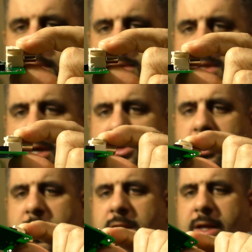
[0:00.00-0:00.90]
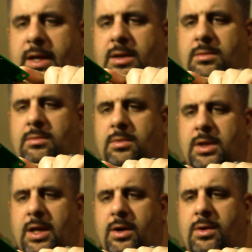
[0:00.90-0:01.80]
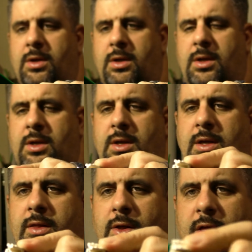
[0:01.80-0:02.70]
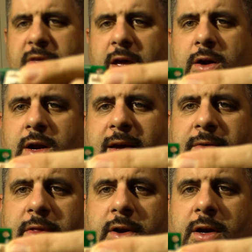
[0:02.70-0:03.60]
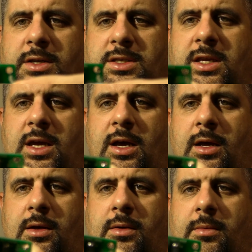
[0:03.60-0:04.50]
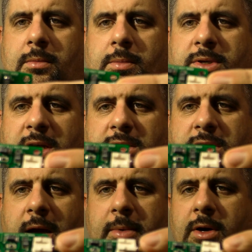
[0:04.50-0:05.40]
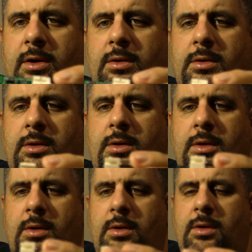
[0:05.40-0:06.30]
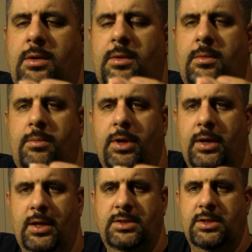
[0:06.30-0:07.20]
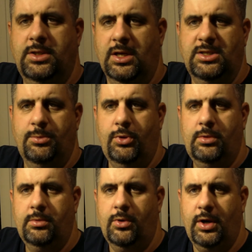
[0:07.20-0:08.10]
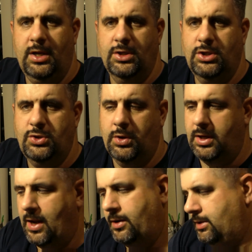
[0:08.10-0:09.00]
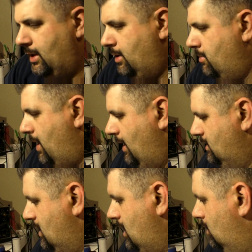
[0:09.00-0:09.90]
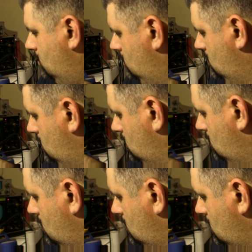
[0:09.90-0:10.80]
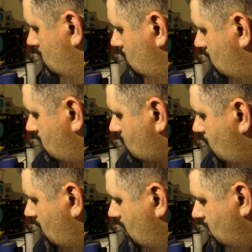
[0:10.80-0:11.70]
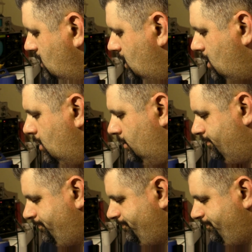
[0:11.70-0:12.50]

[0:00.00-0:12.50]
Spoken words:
Sounds pretty clean, you know. The only thing I don't have on there is the potentiometer. But it's adjustable, or you can just short it out and you get your max gain. So that's quick and easy to do.